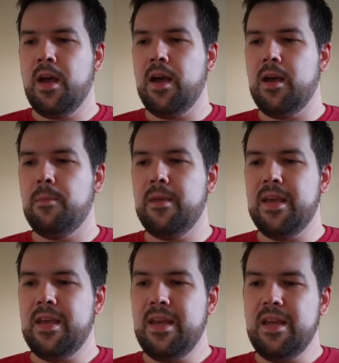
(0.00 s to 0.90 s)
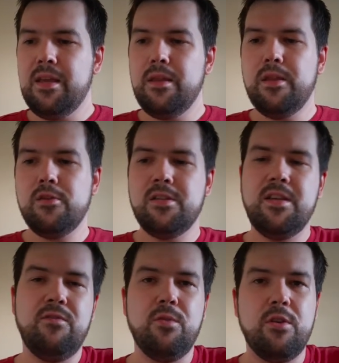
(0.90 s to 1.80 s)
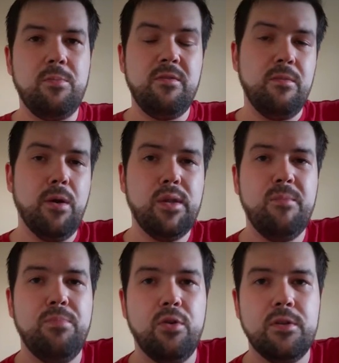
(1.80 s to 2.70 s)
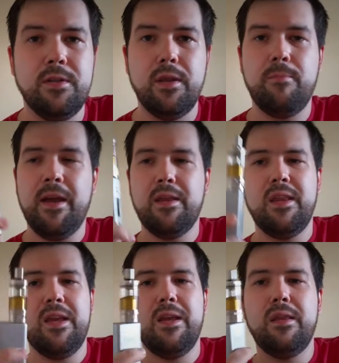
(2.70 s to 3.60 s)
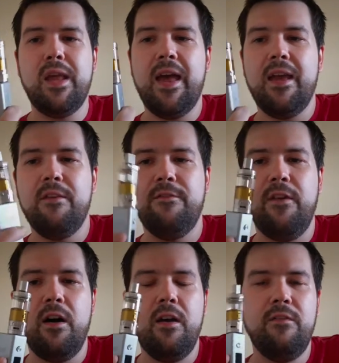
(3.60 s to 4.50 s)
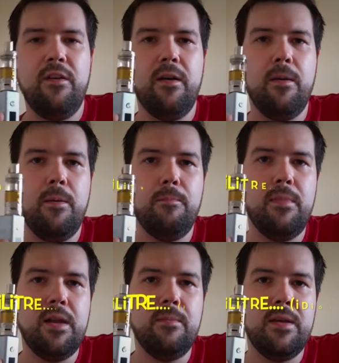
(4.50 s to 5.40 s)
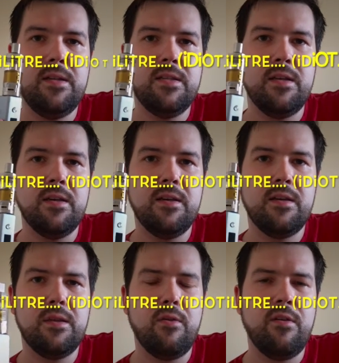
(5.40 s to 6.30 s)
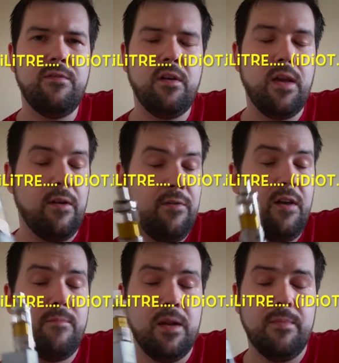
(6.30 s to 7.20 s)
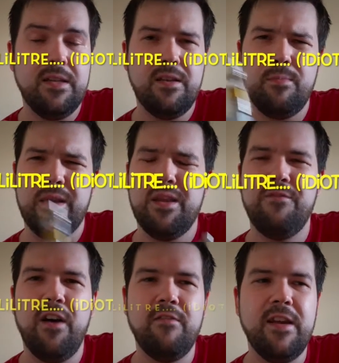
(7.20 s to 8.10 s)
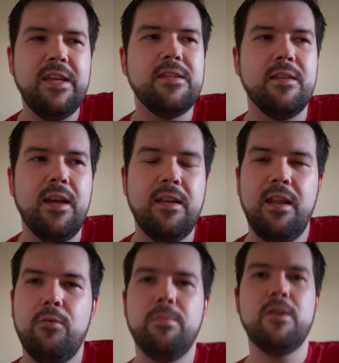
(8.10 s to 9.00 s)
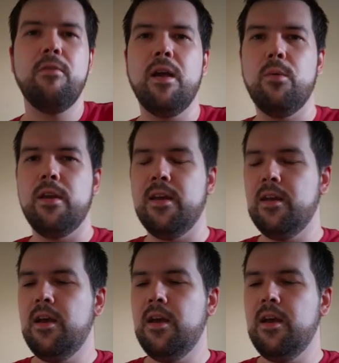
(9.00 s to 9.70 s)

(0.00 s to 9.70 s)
It is, just to give you a couple of the most important specs, it is a 5 millimeter, sorry, 5 millimeter, I was about to say 5 litre then, that would be great, wouldn't it?